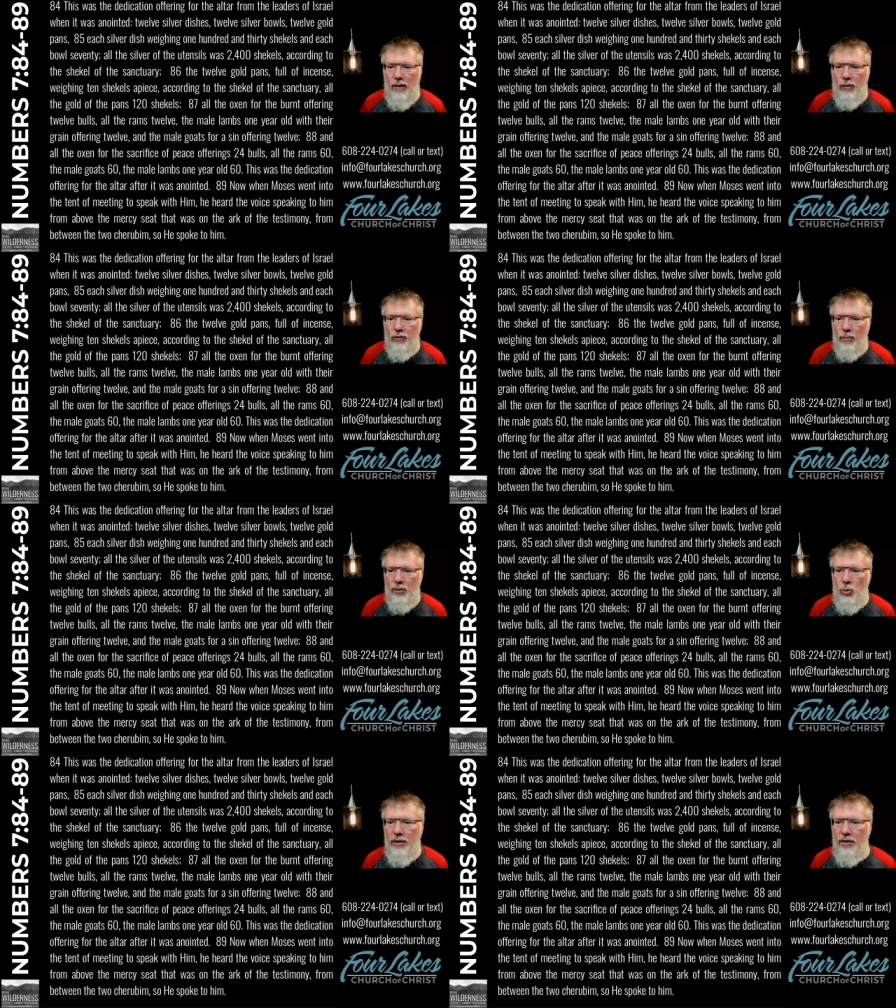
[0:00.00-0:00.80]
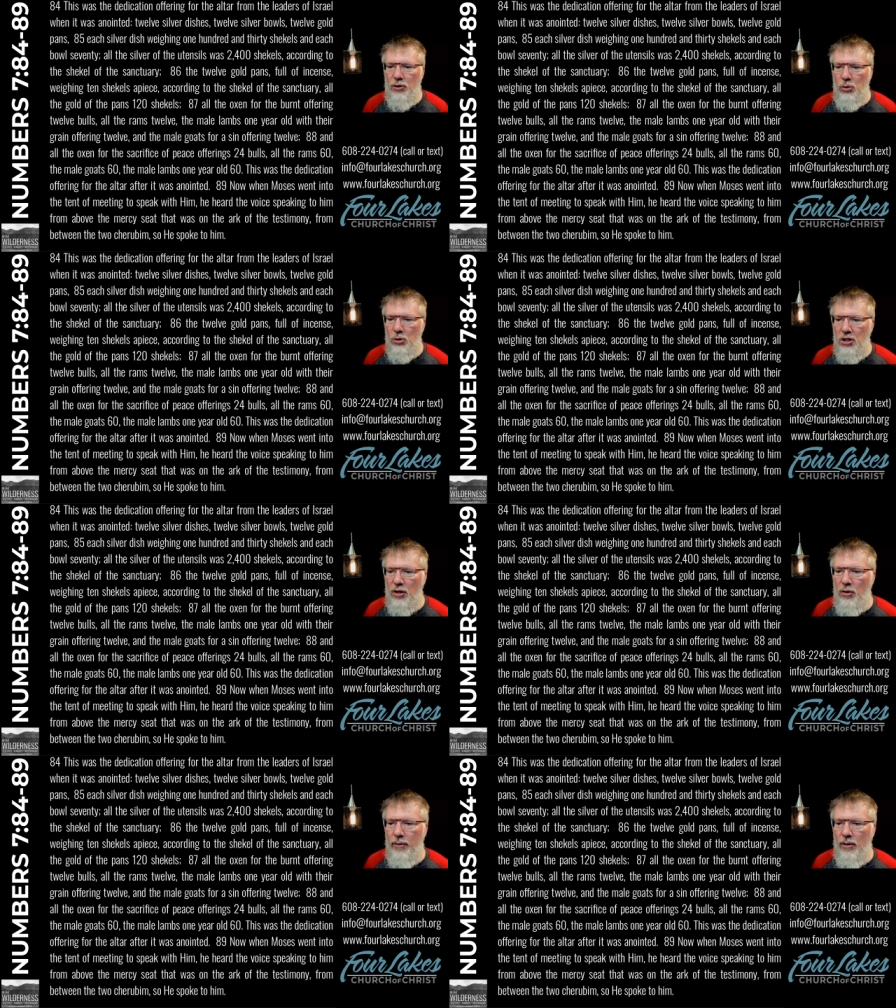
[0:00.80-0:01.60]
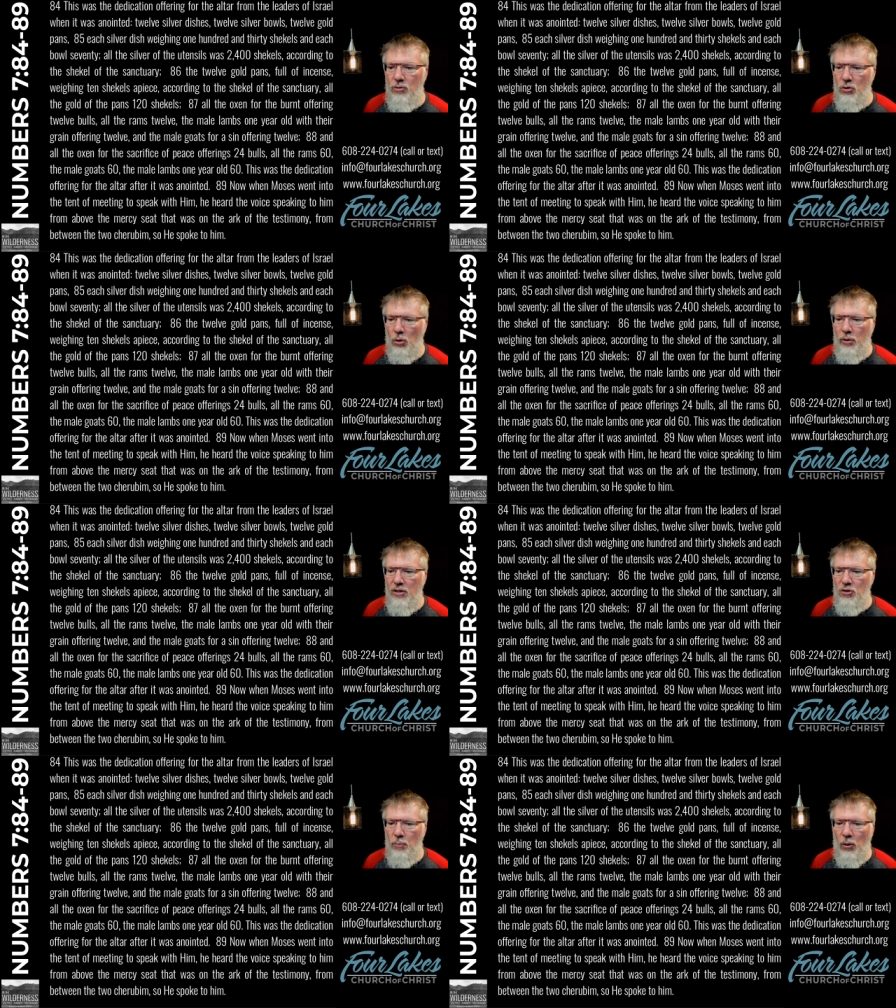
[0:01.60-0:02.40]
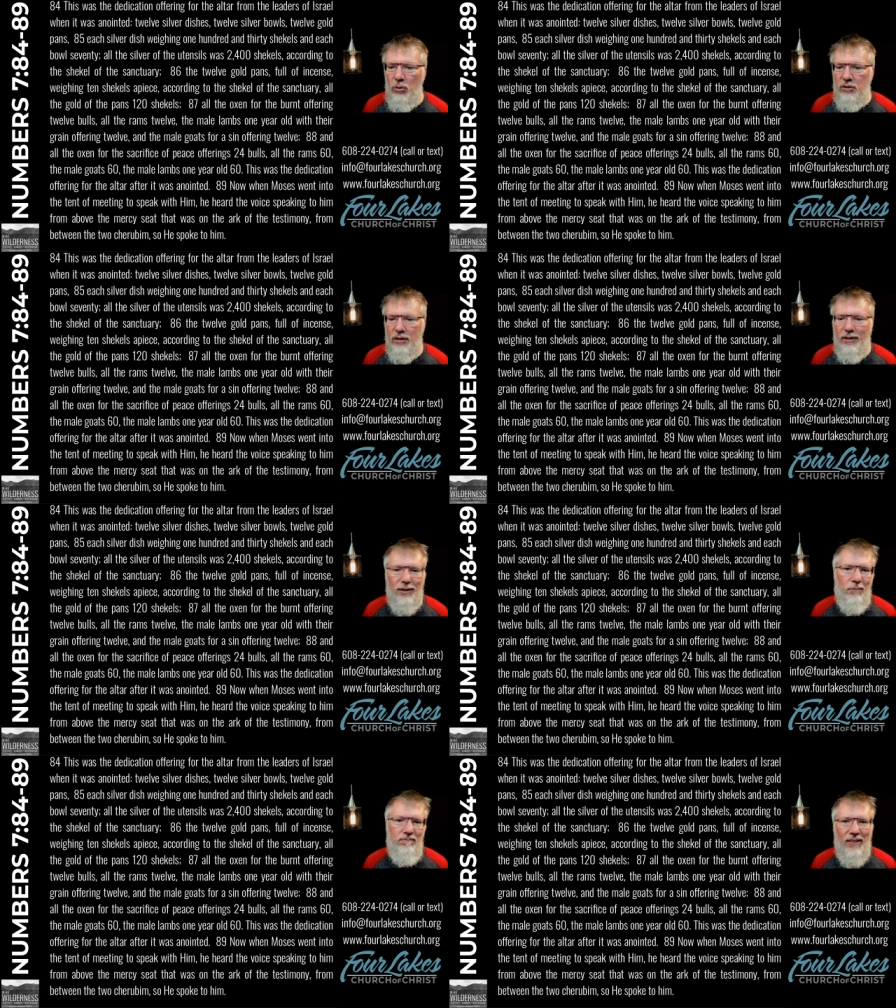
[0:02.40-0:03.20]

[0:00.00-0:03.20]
from between the two cherubim, so he spoke to him.